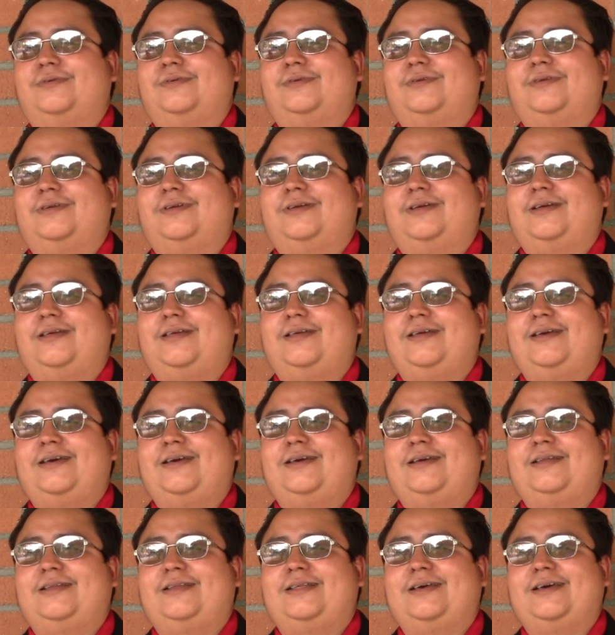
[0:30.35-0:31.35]
Uh-huh.
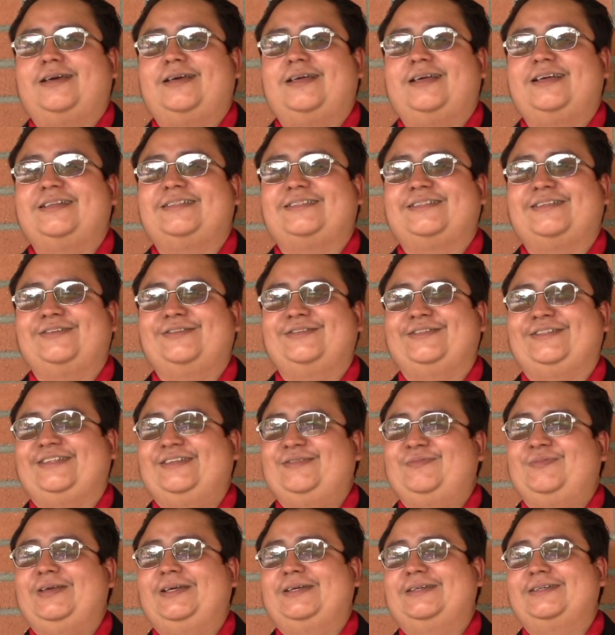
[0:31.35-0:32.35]
And it's
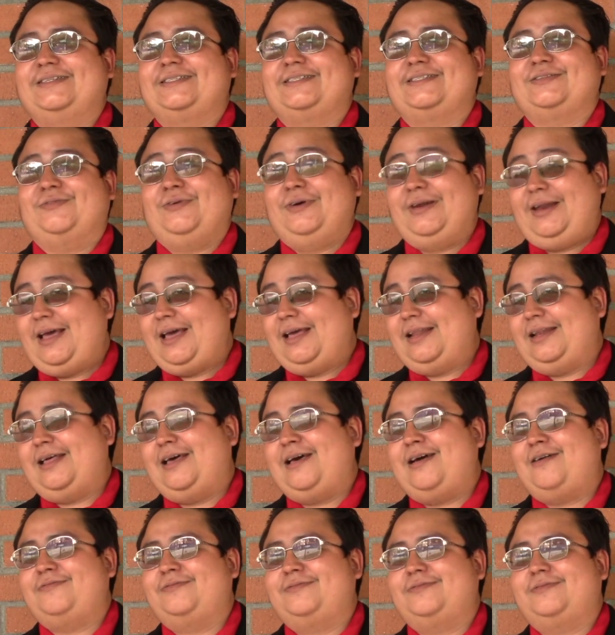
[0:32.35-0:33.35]
interesting because when I
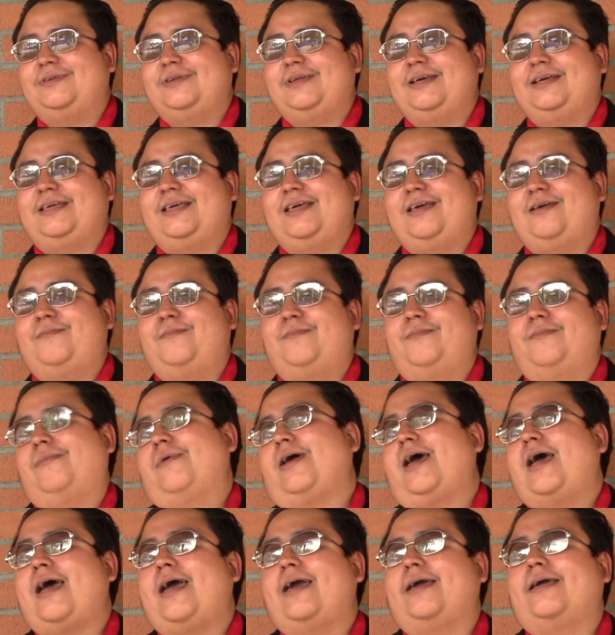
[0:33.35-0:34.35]
left, when I came
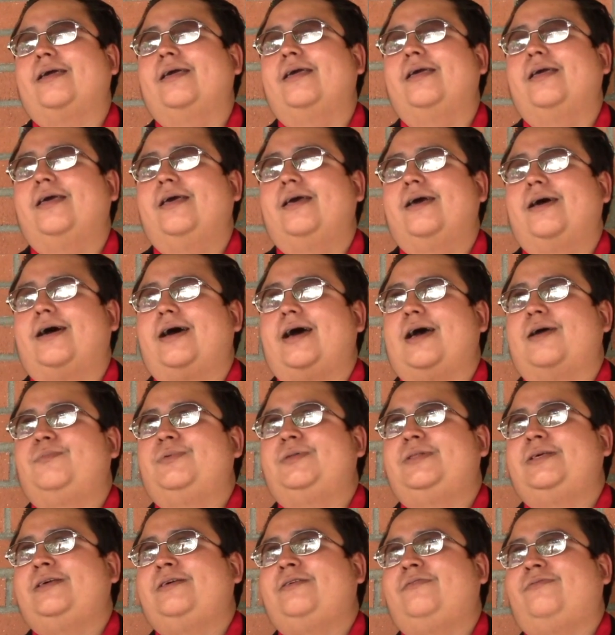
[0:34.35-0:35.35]
back, I
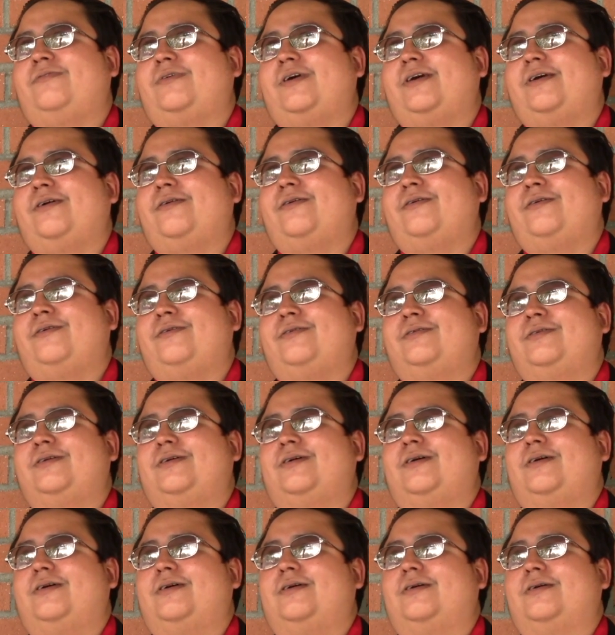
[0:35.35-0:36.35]
believe I heard,
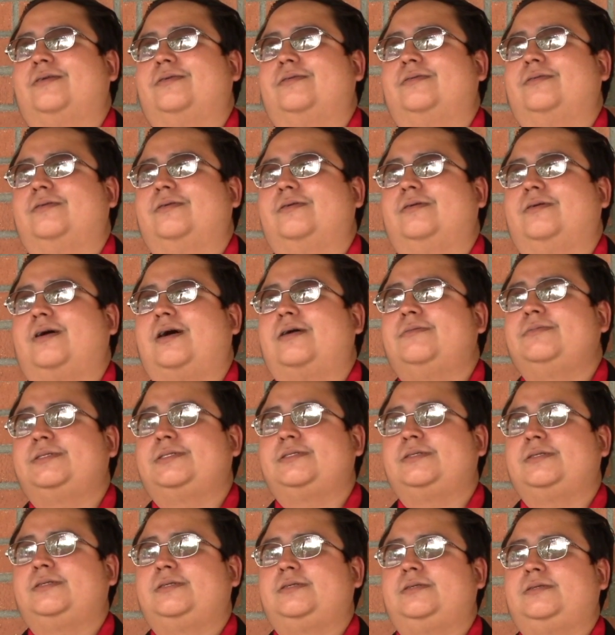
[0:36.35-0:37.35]

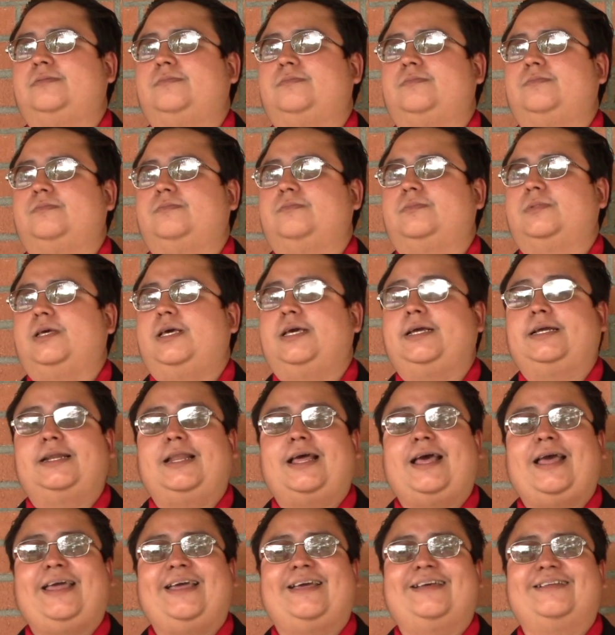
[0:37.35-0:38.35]
obviously,
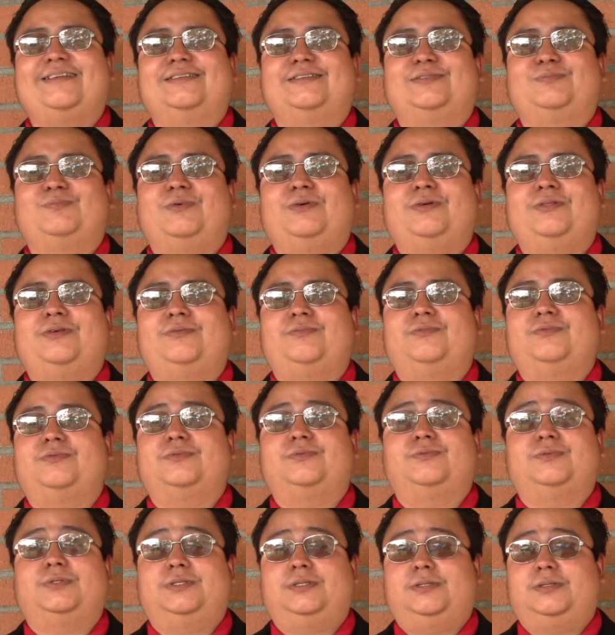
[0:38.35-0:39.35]
Ignite and his brother
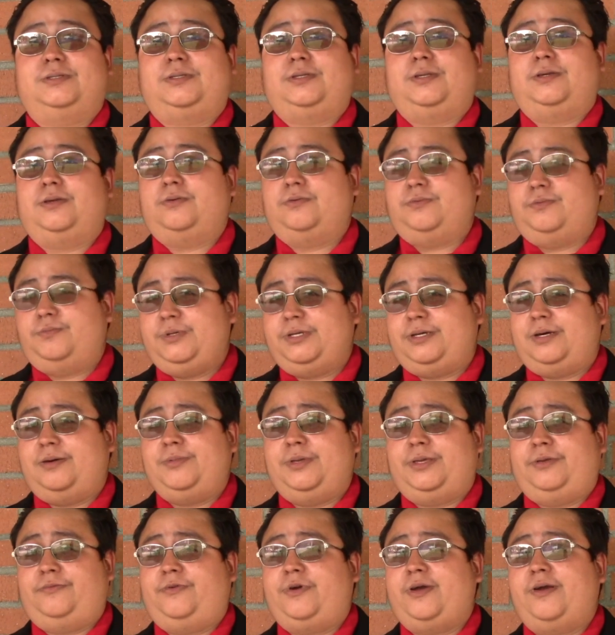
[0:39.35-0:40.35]
is
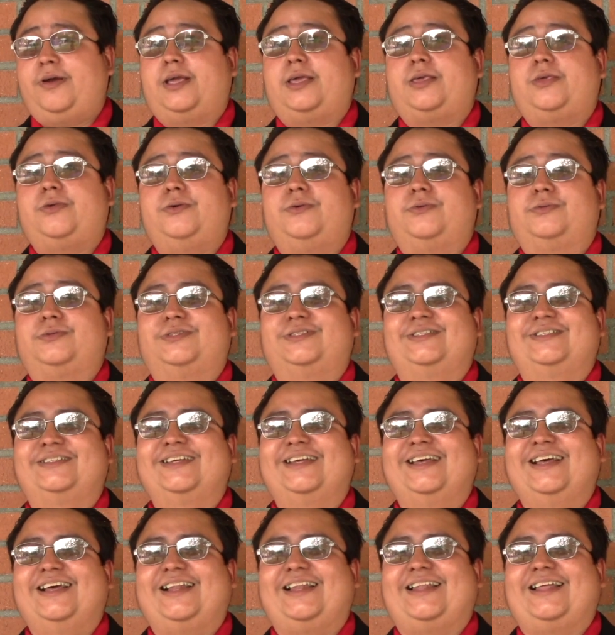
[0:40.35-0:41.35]
becoming very huge,
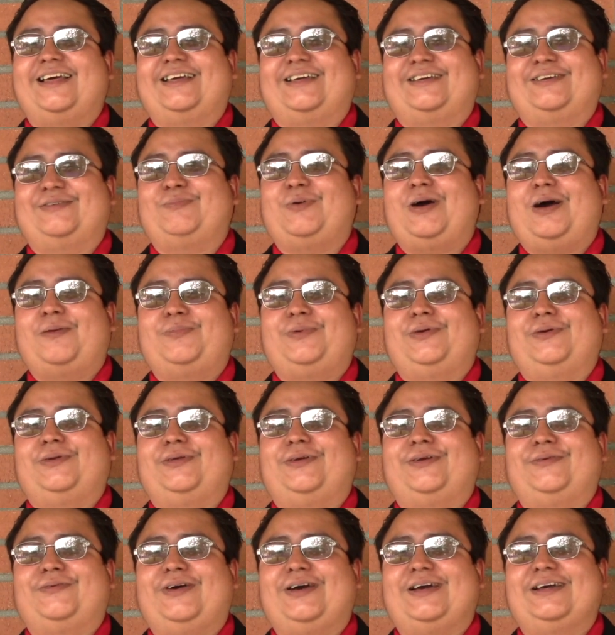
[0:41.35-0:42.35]
like,
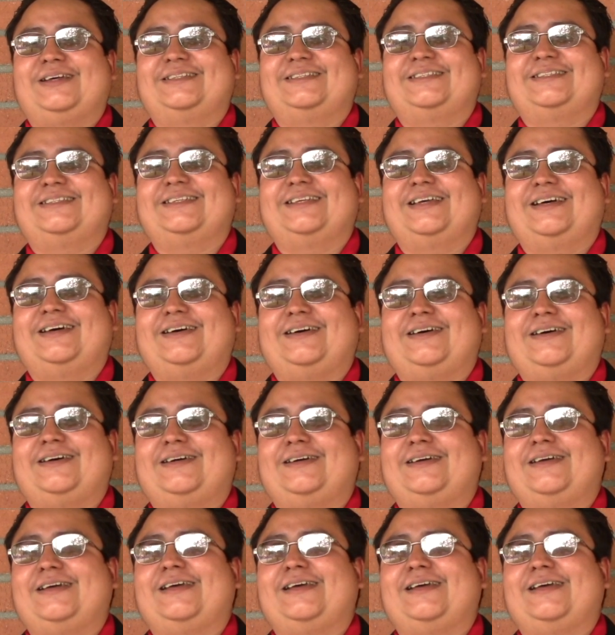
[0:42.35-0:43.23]
popular-wise. Mm-hmm.